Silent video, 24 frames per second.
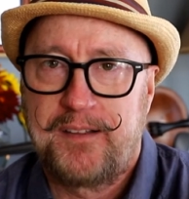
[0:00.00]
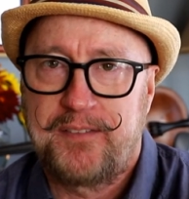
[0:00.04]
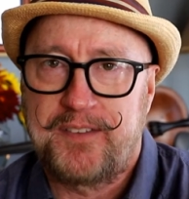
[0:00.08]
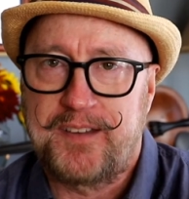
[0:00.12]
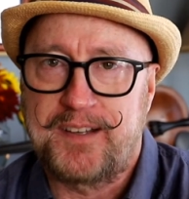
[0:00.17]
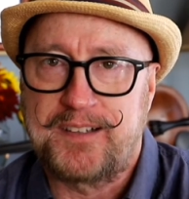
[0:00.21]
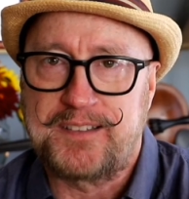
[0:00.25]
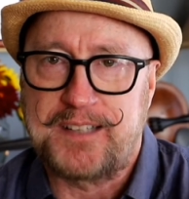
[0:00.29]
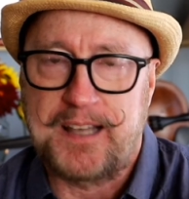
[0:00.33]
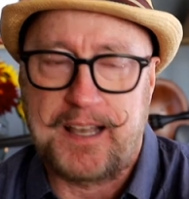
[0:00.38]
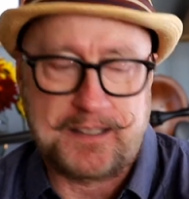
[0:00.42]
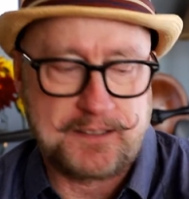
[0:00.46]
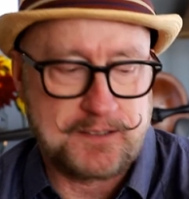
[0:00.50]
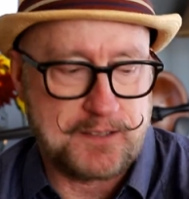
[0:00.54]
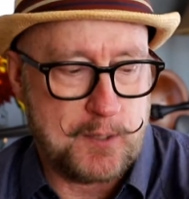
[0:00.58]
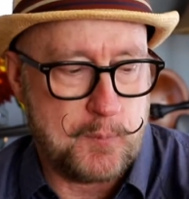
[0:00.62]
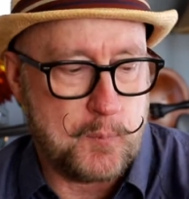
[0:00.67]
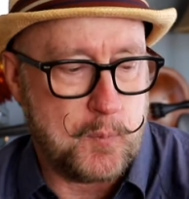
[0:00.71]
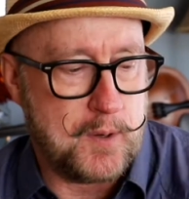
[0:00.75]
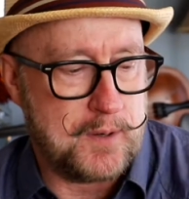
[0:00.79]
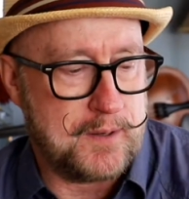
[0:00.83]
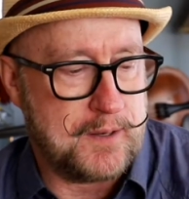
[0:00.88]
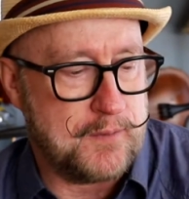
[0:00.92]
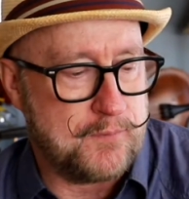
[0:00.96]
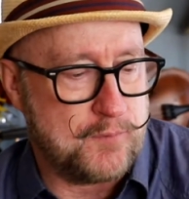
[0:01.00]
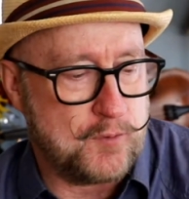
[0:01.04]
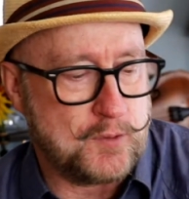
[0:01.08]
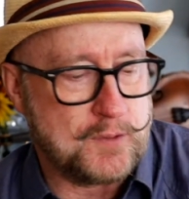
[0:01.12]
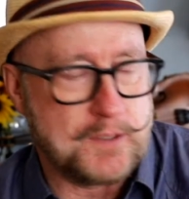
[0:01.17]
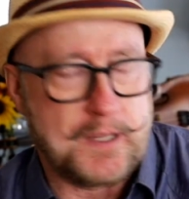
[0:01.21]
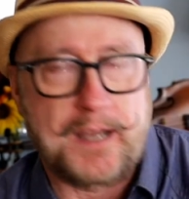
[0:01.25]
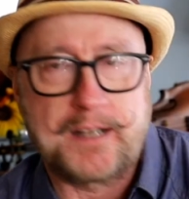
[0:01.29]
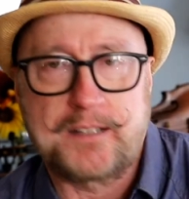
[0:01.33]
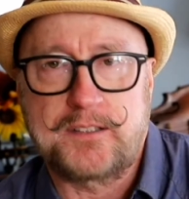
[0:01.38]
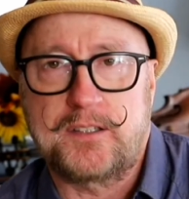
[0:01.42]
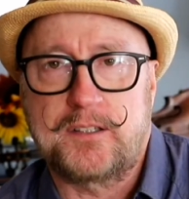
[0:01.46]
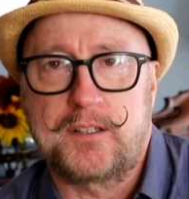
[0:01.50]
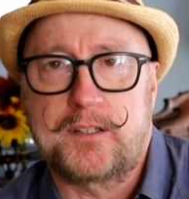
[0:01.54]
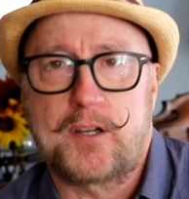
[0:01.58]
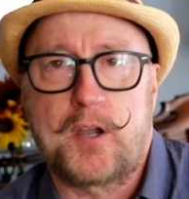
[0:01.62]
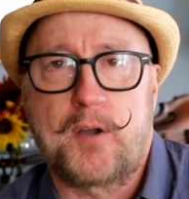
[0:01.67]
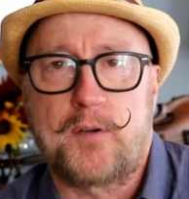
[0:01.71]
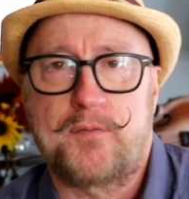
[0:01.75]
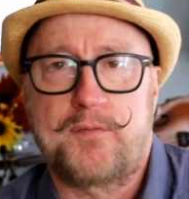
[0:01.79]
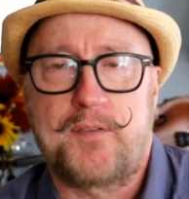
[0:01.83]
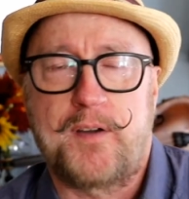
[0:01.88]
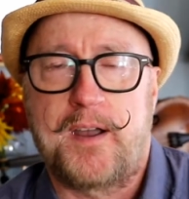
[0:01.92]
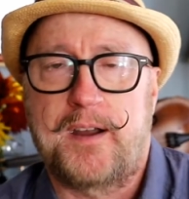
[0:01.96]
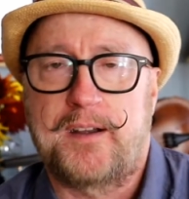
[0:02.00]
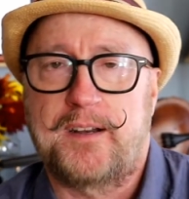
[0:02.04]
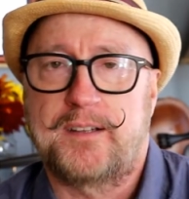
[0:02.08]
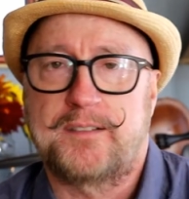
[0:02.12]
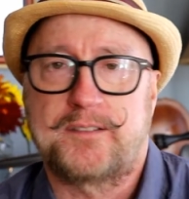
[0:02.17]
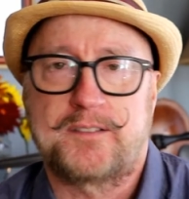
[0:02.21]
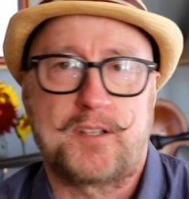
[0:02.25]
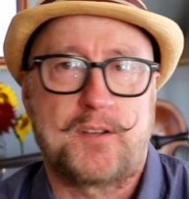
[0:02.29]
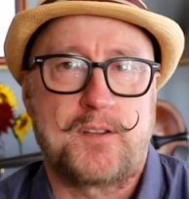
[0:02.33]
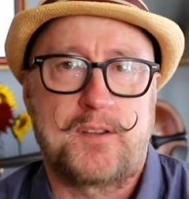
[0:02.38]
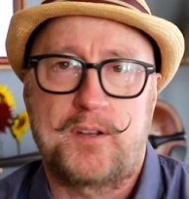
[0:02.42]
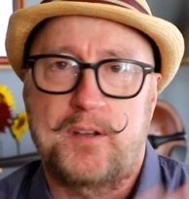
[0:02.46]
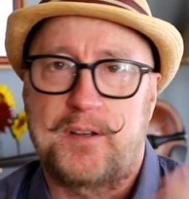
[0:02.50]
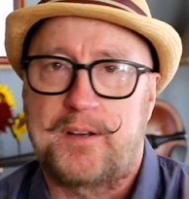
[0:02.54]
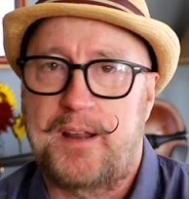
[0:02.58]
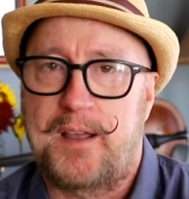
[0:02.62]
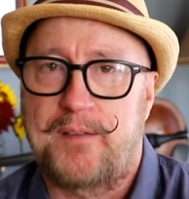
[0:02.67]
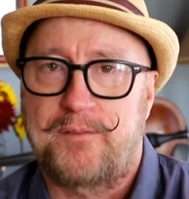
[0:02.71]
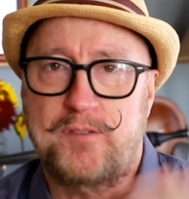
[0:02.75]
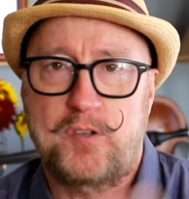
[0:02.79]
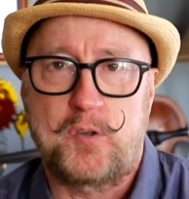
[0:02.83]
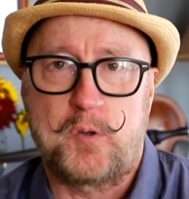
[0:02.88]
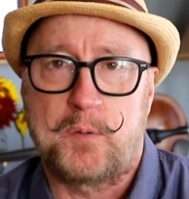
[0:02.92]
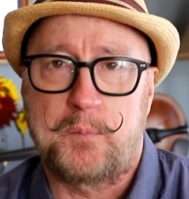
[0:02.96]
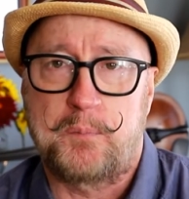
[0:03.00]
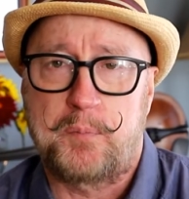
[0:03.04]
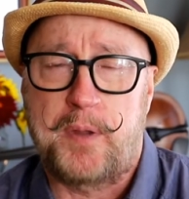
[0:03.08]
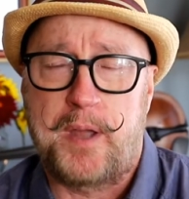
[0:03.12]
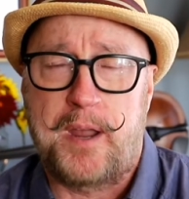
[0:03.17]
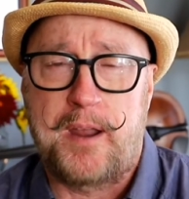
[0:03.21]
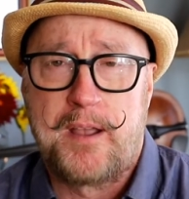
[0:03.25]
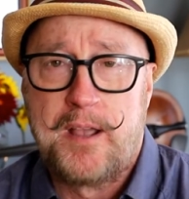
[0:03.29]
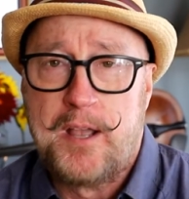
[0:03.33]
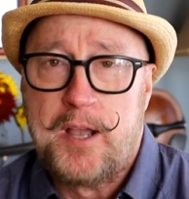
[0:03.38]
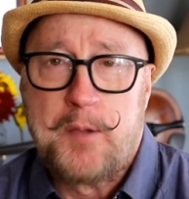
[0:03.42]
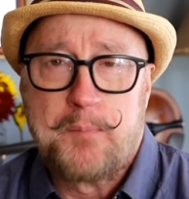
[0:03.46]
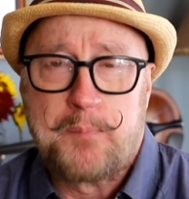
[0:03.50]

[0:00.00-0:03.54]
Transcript: the exact same one if you'd like to go find it, so that you can have 2 in play.